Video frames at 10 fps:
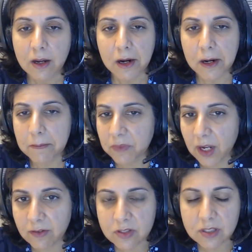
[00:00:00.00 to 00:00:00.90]

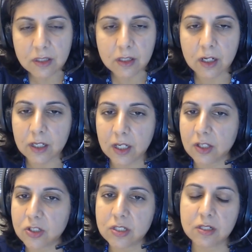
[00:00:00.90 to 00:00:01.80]
Obviously, they're
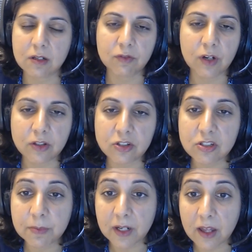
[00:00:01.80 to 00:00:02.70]
cardiologists and
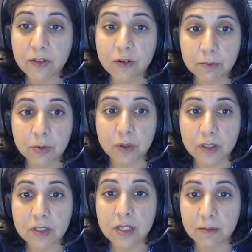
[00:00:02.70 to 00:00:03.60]
nephrologists, but other
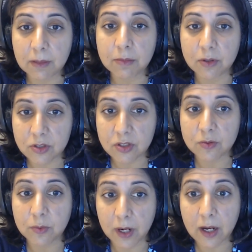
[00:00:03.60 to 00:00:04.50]
important team members
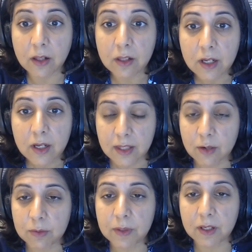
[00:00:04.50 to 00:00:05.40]
as well
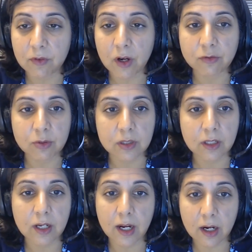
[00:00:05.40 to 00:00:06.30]
that would be involved with
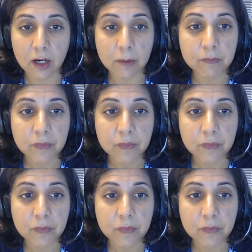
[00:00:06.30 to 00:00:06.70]
their care.